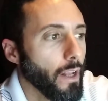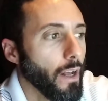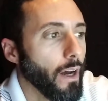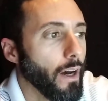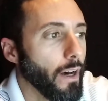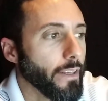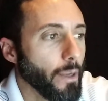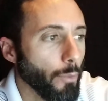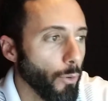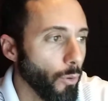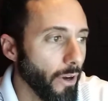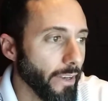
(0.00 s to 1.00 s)

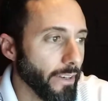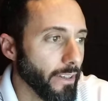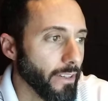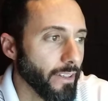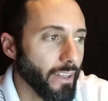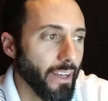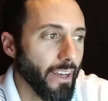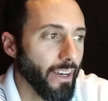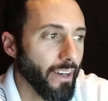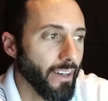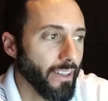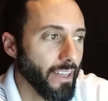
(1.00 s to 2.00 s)
Number one,
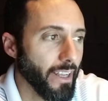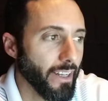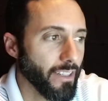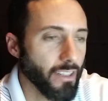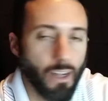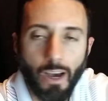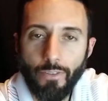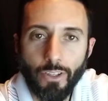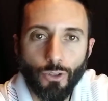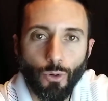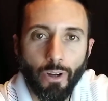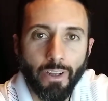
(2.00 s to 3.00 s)
and it's an
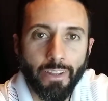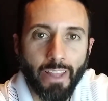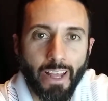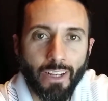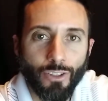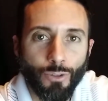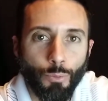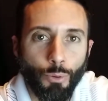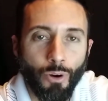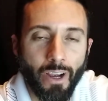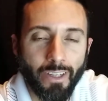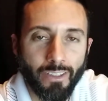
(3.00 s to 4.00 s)
obvious one, and that is
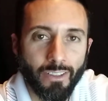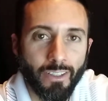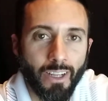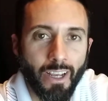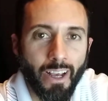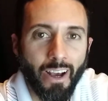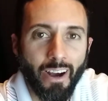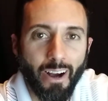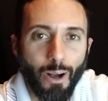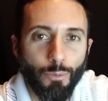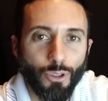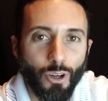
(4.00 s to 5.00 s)
price.
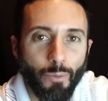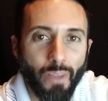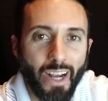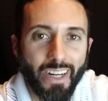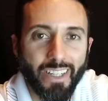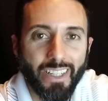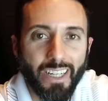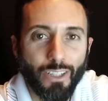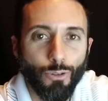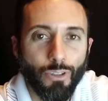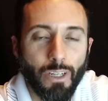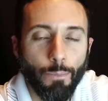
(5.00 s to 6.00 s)
So I'm not going to dig
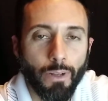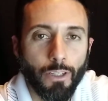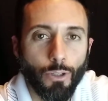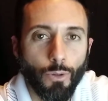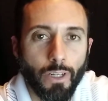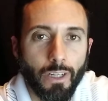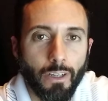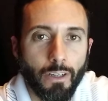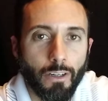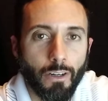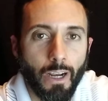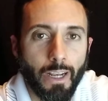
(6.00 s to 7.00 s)
too deep into it
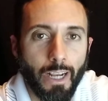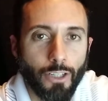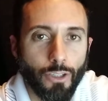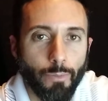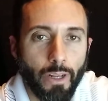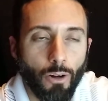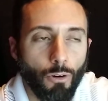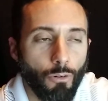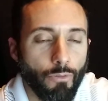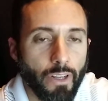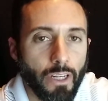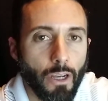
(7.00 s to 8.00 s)
here. I actually made a
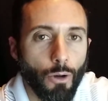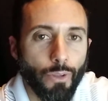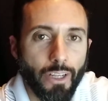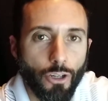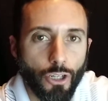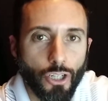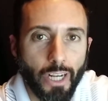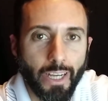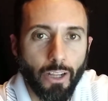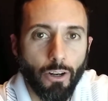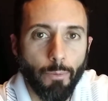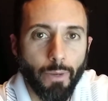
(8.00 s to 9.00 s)
whole video that you can check
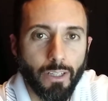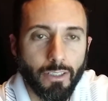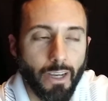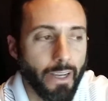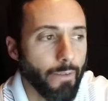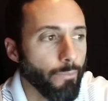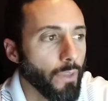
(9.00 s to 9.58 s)
out on my site,